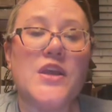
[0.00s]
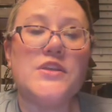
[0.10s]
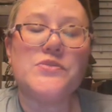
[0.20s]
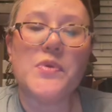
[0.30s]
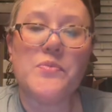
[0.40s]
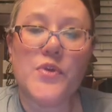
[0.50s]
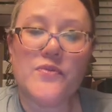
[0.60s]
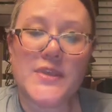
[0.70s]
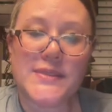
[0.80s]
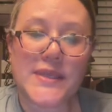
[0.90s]
So we
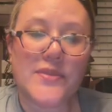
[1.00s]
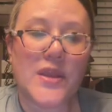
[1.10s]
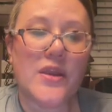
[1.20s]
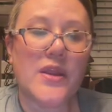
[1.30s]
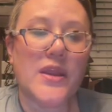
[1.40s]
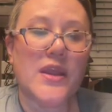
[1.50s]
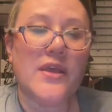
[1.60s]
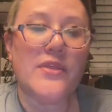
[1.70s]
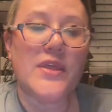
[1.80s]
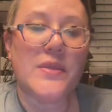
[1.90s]
move this in there,
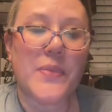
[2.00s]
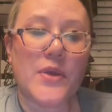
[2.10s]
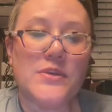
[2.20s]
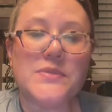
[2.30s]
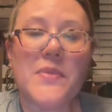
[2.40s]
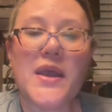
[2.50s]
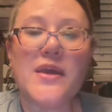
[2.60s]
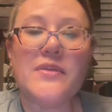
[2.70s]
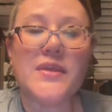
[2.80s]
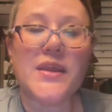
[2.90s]
then the
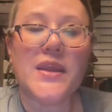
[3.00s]
post-math,